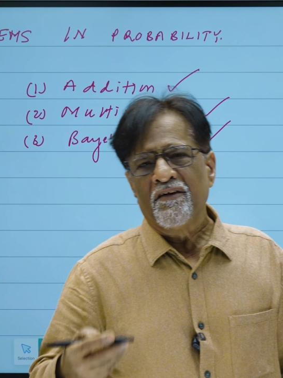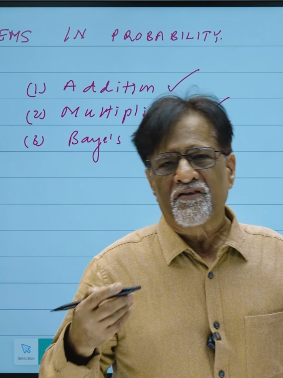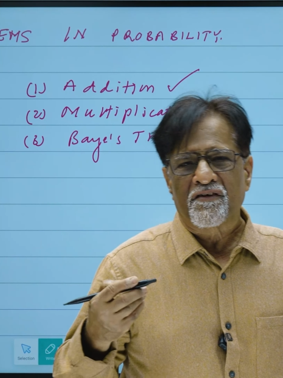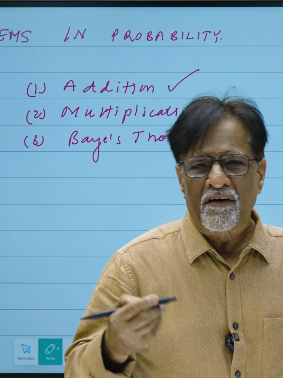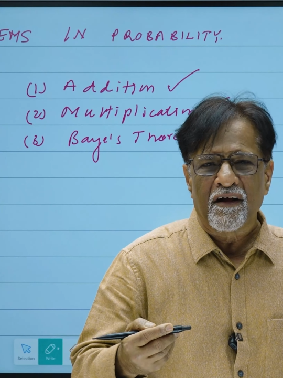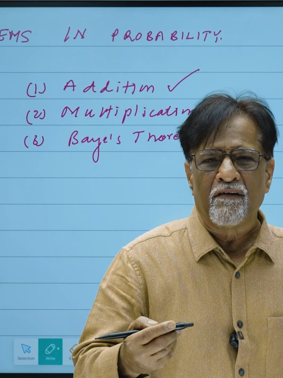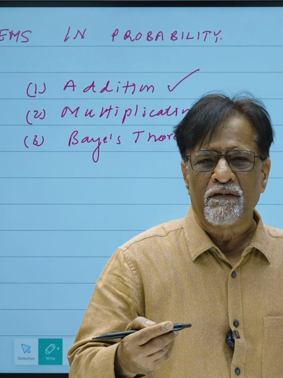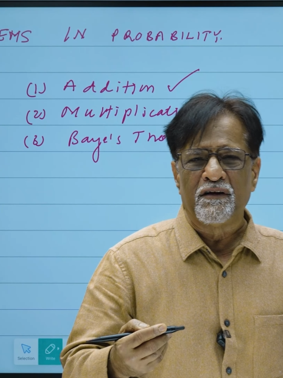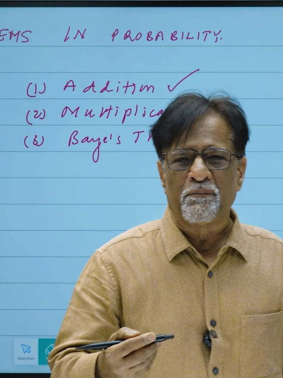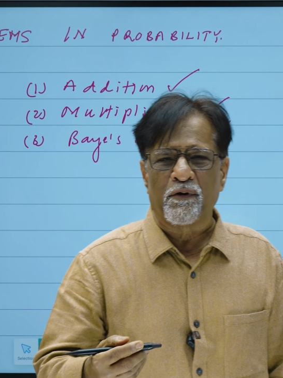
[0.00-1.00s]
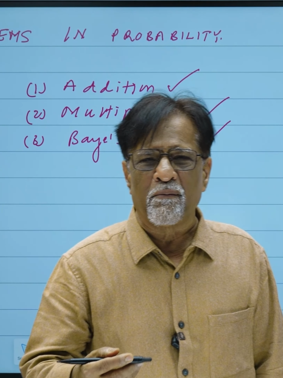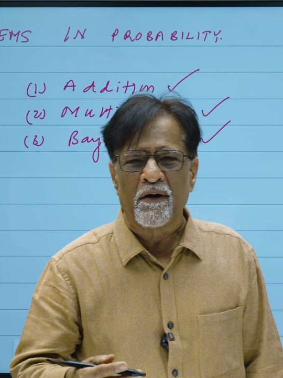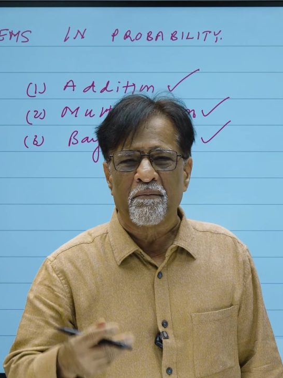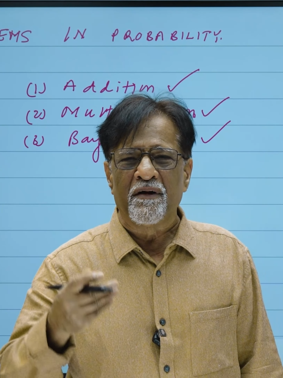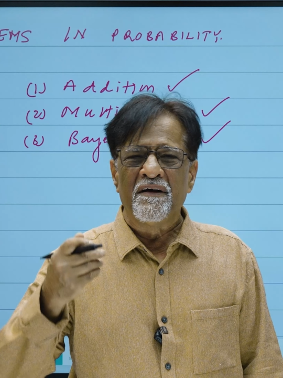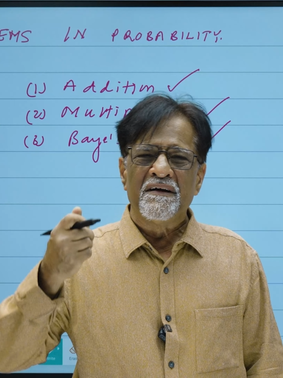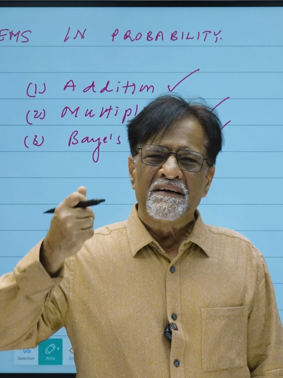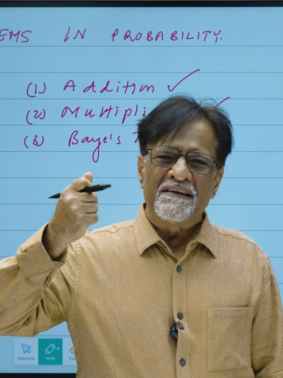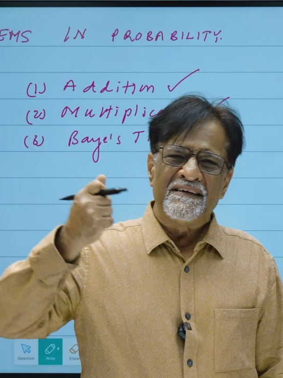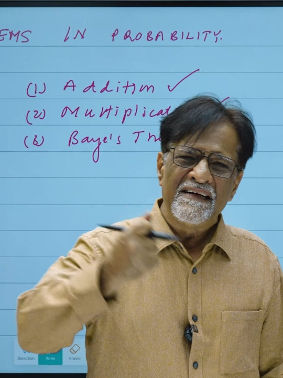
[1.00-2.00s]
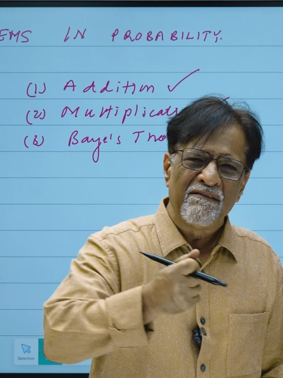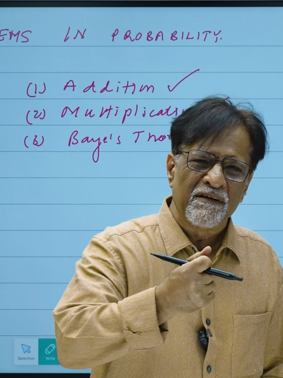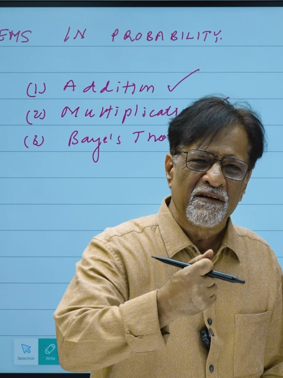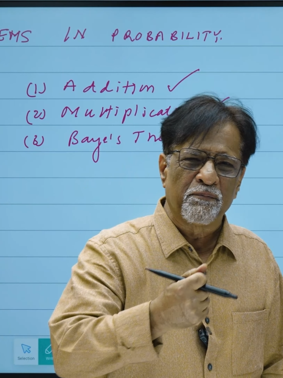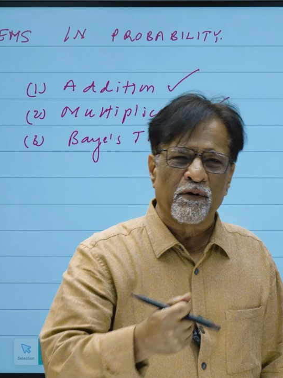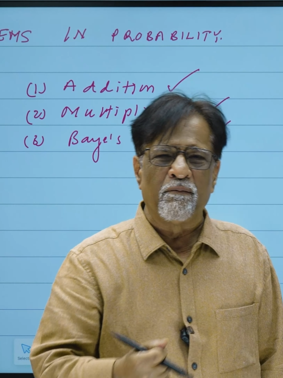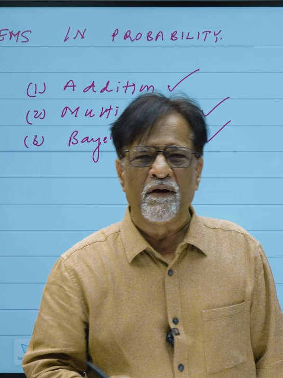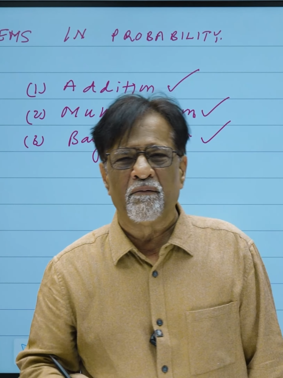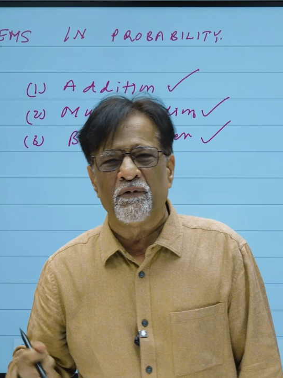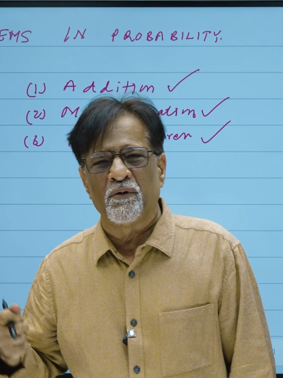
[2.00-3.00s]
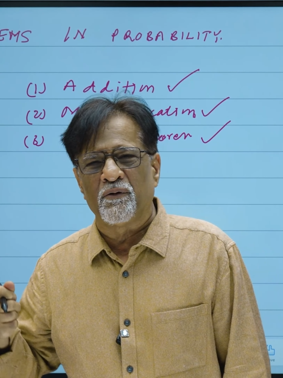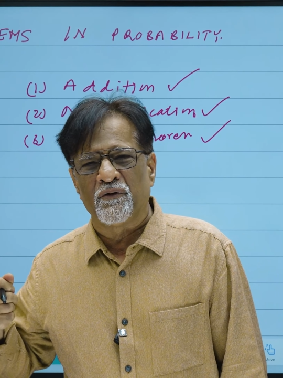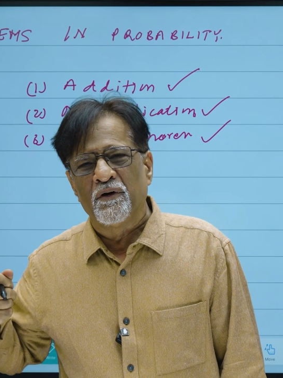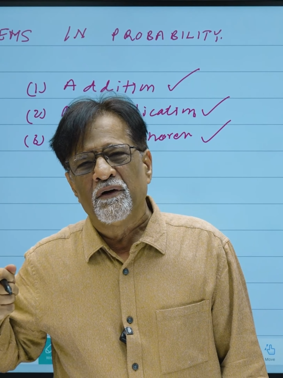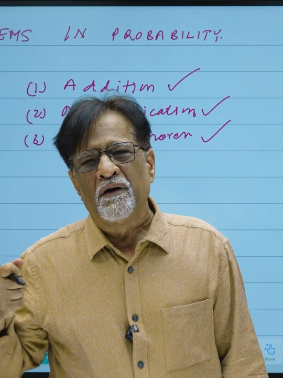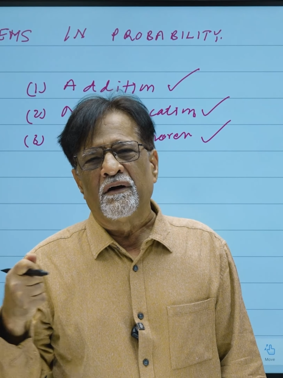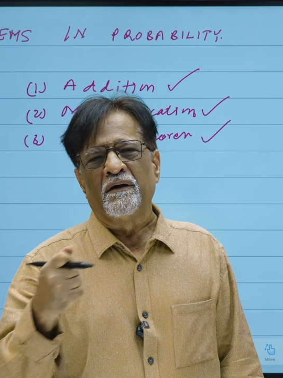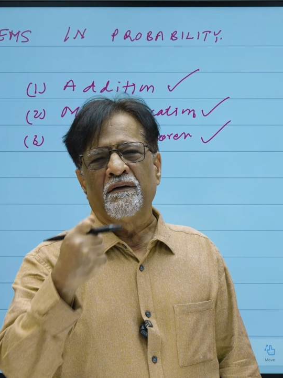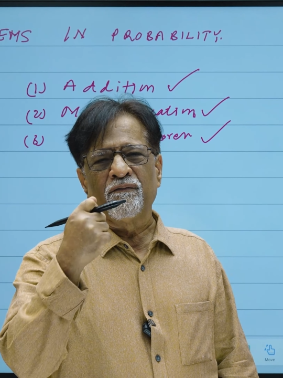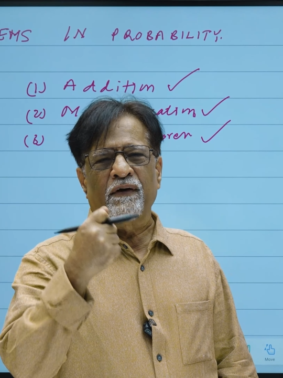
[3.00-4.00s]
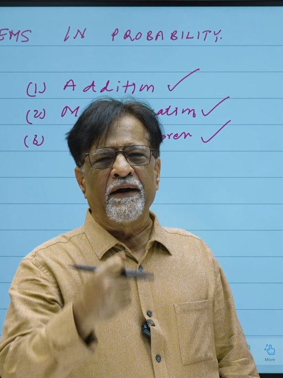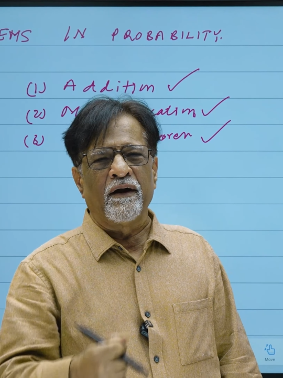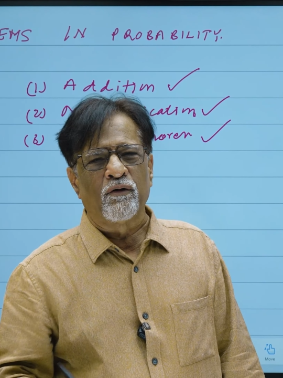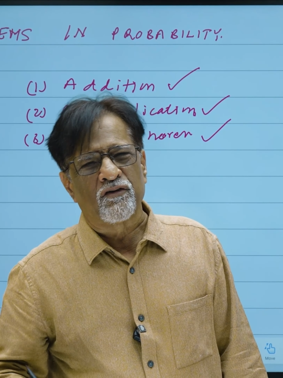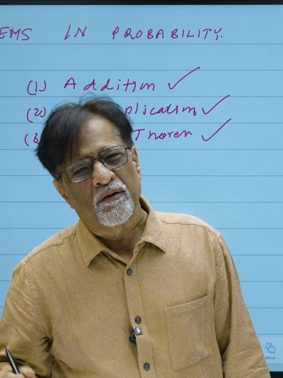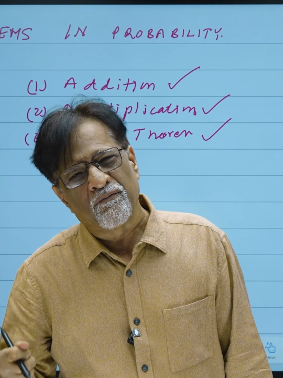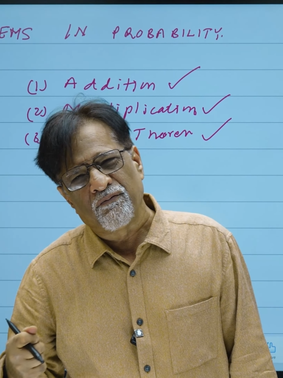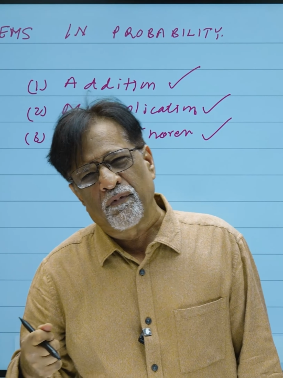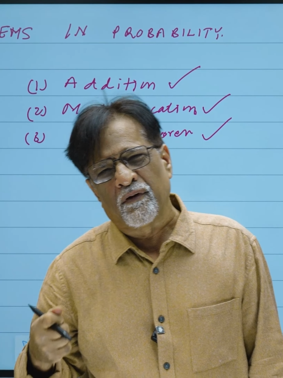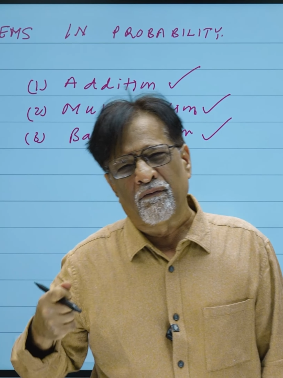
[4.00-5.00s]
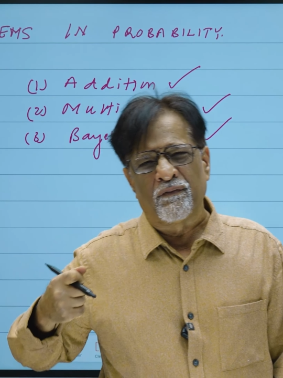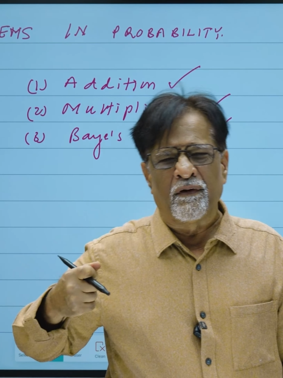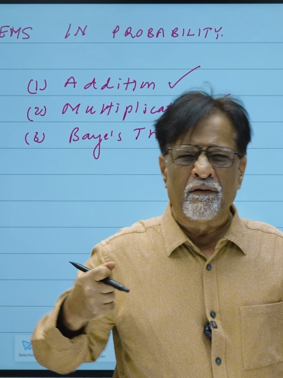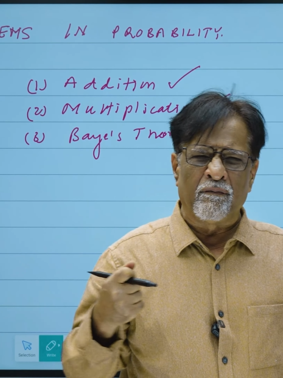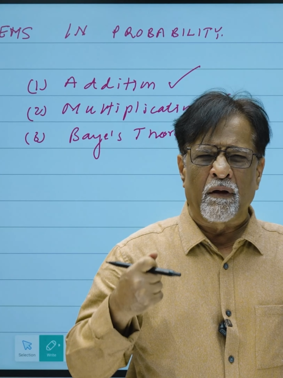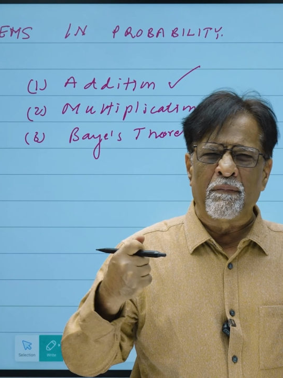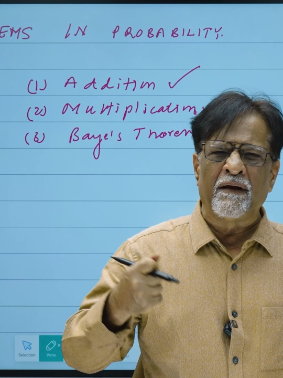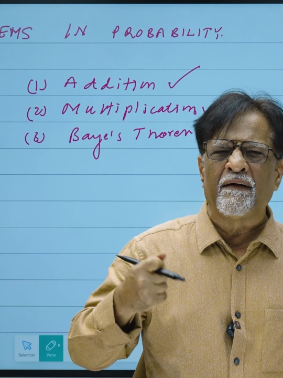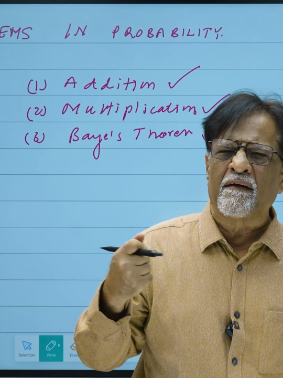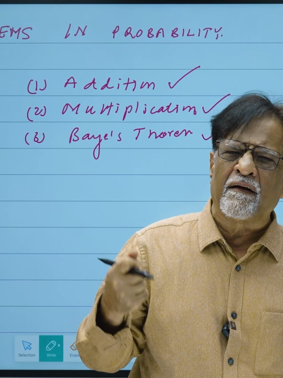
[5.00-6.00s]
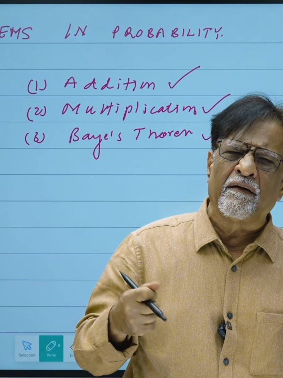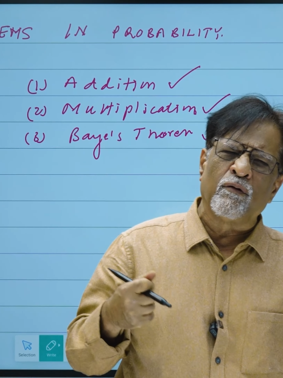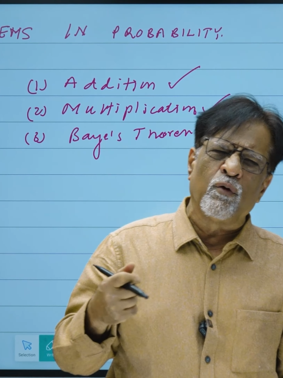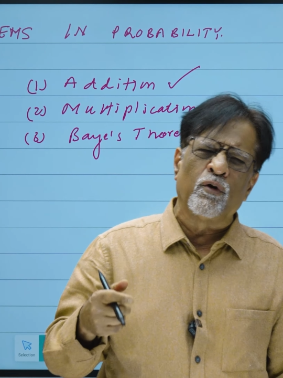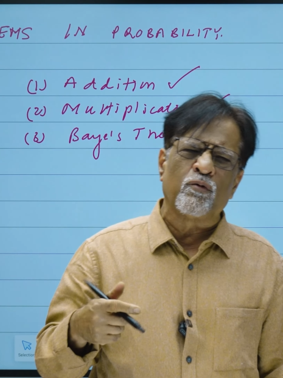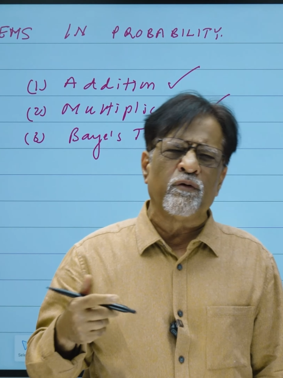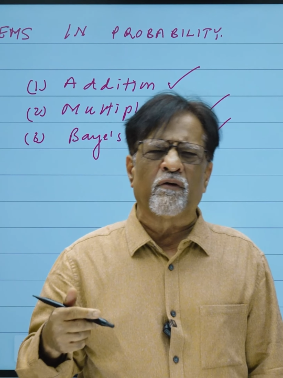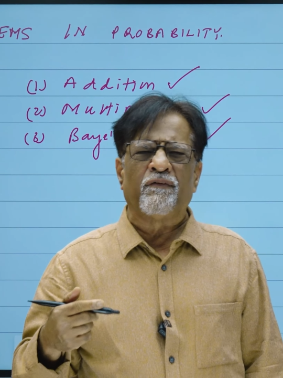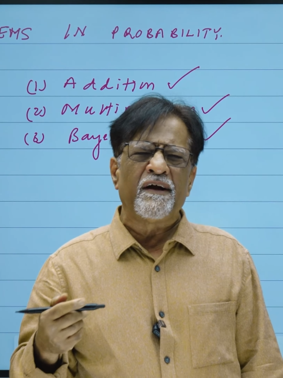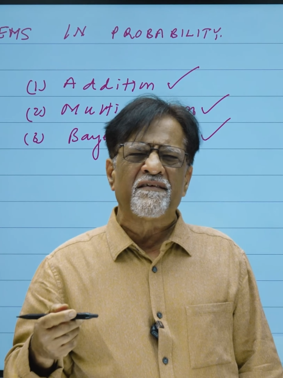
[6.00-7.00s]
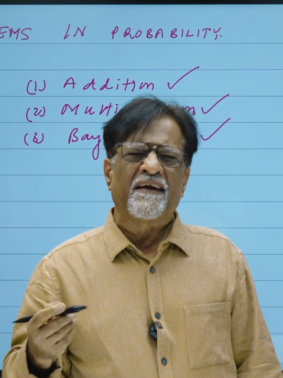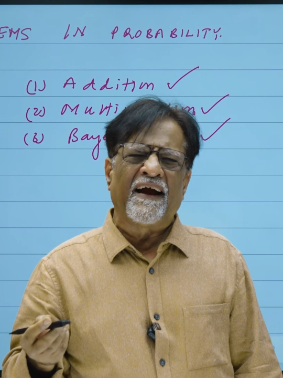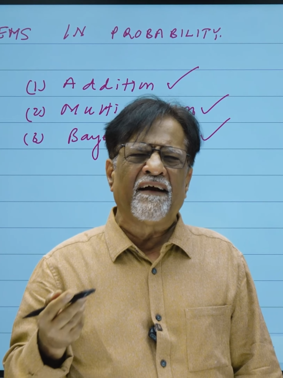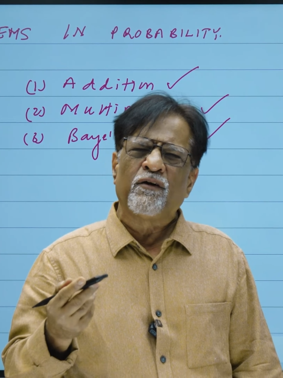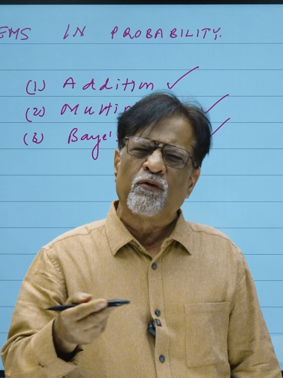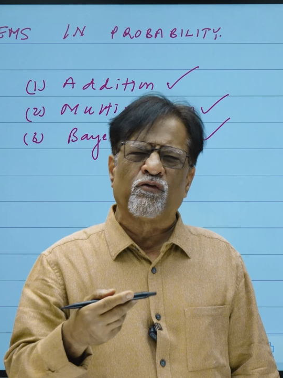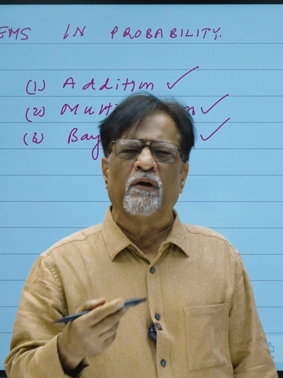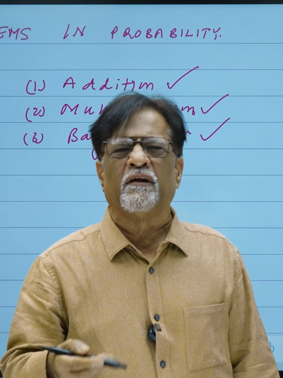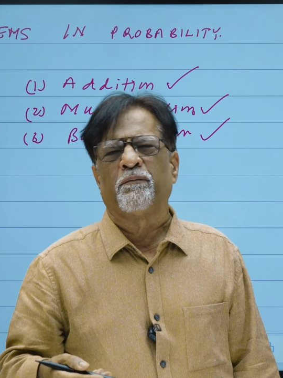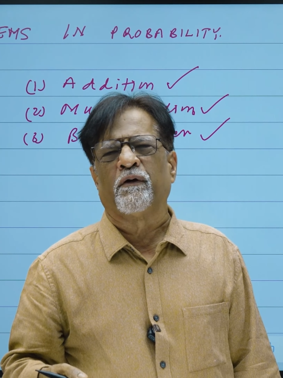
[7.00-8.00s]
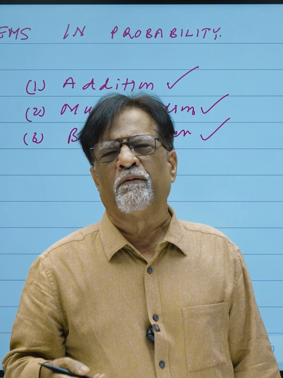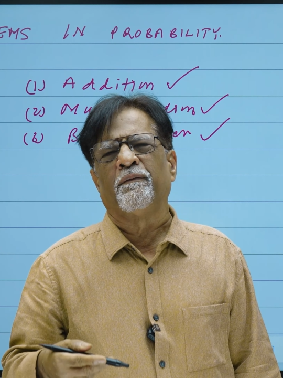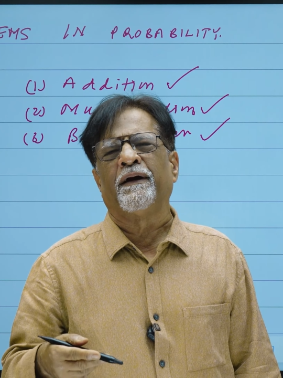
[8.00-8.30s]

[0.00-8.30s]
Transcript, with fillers: Struggle with the problem. Deal with the problem. You know, uh, find out some, uh, I mean, try, go to your wit's end to solve the problem.